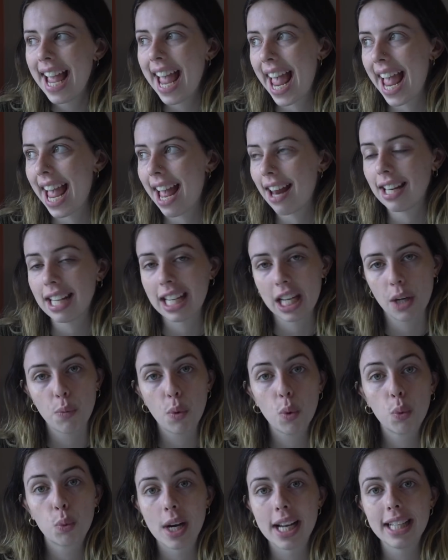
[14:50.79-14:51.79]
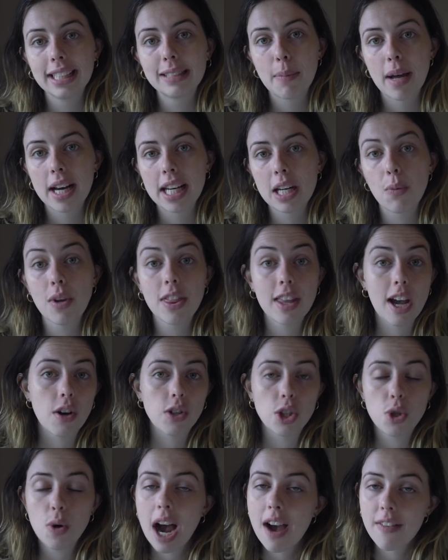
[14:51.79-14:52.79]
and it will raise money
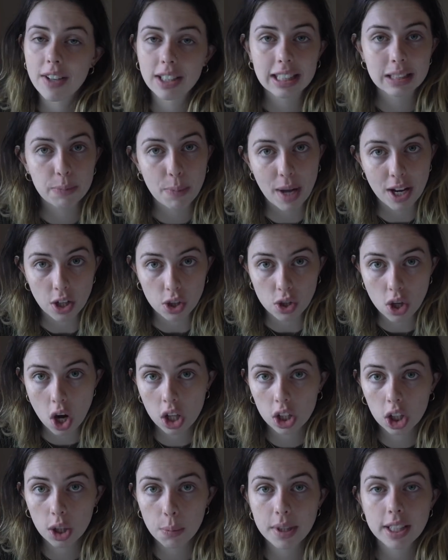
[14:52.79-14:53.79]
without you having to spend $1,